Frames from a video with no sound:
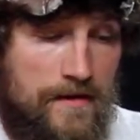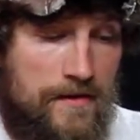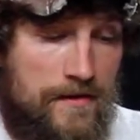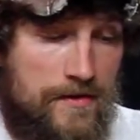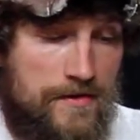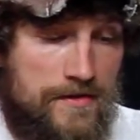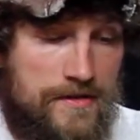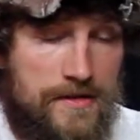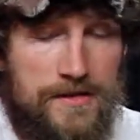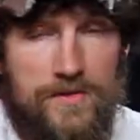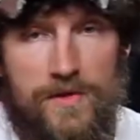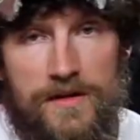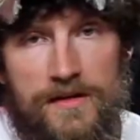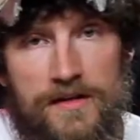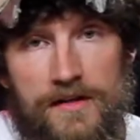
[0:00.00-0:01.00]
there's
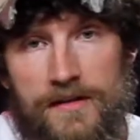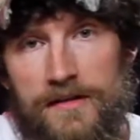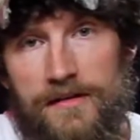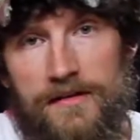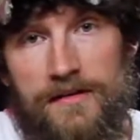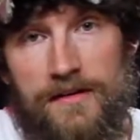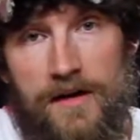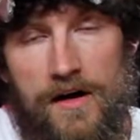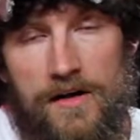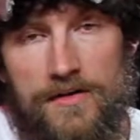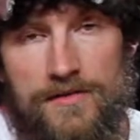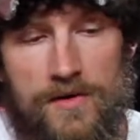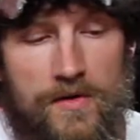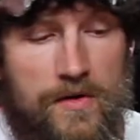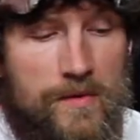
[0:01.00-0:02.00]
this one, and then
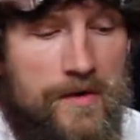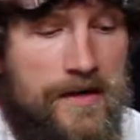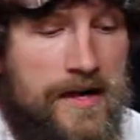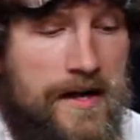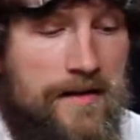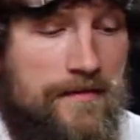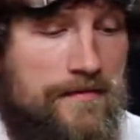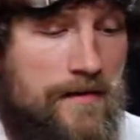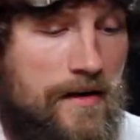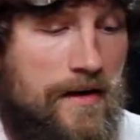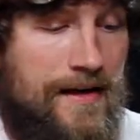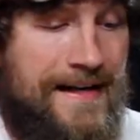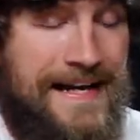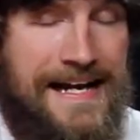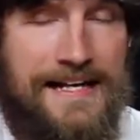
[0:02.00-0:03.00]
also it would have
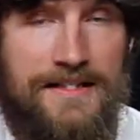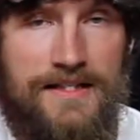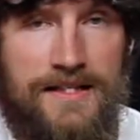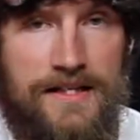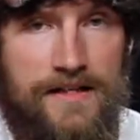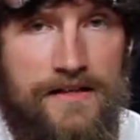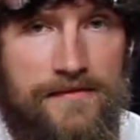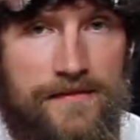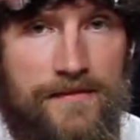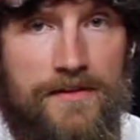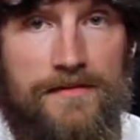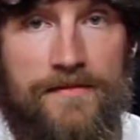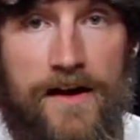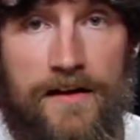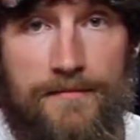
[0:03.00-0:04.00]
uh, an 18 to
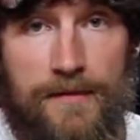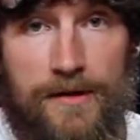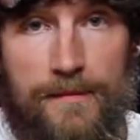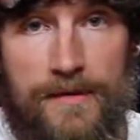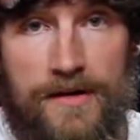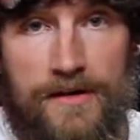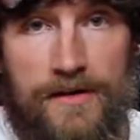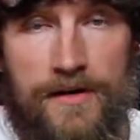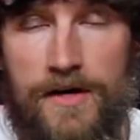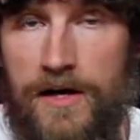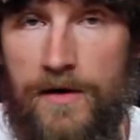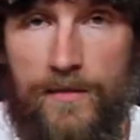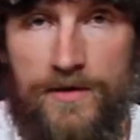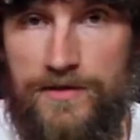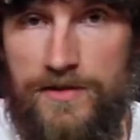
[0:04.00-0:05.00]
55 millimeter,
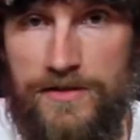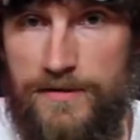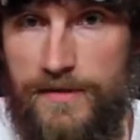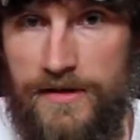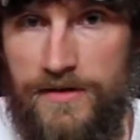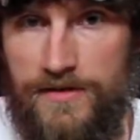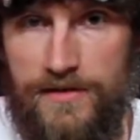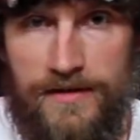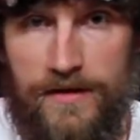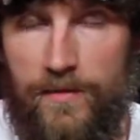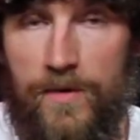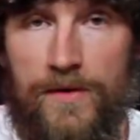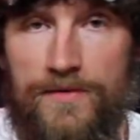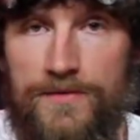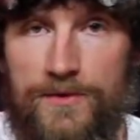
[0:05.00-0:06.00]
which just means
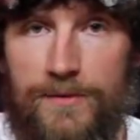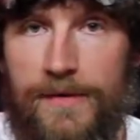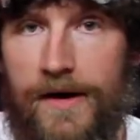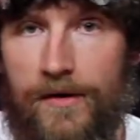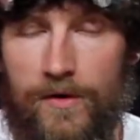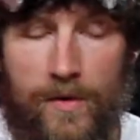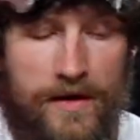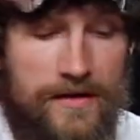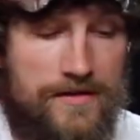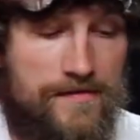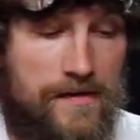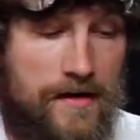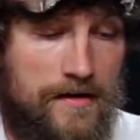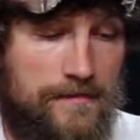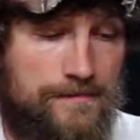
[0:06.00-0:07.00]
it won't zoom out quite as
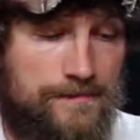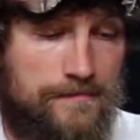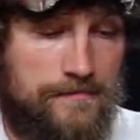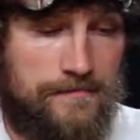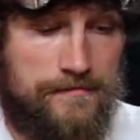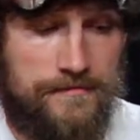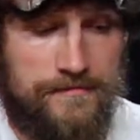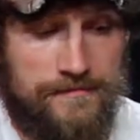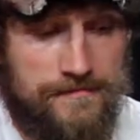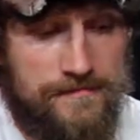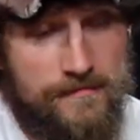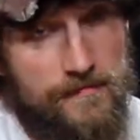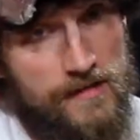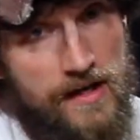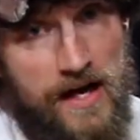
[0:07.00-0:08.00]
far.
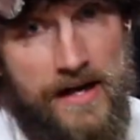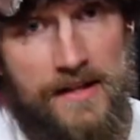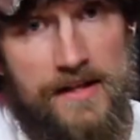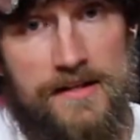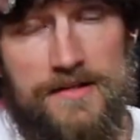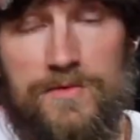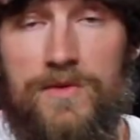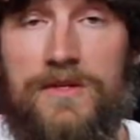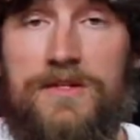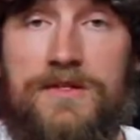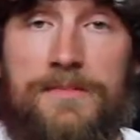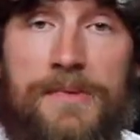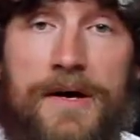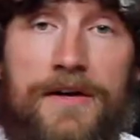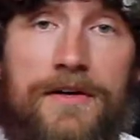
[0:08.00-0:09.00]
I think this one
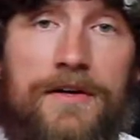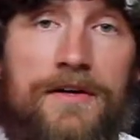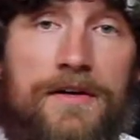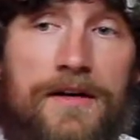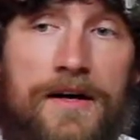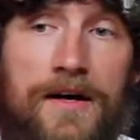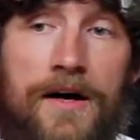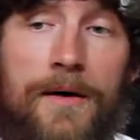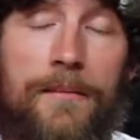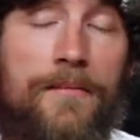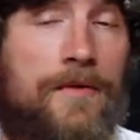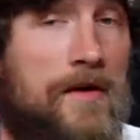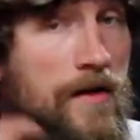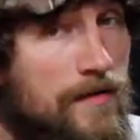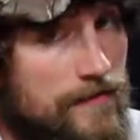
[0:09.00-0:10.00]
is better
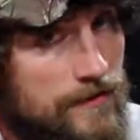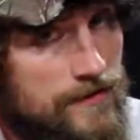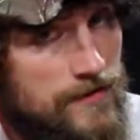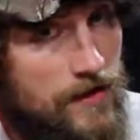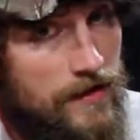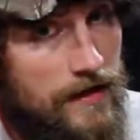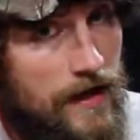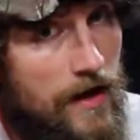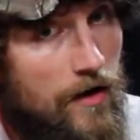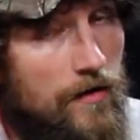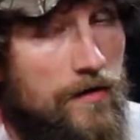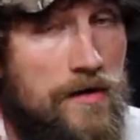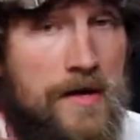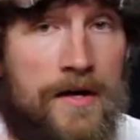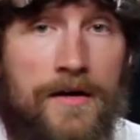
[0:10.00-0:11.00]
um, for starting
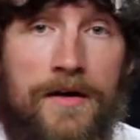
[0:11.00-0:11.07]
out,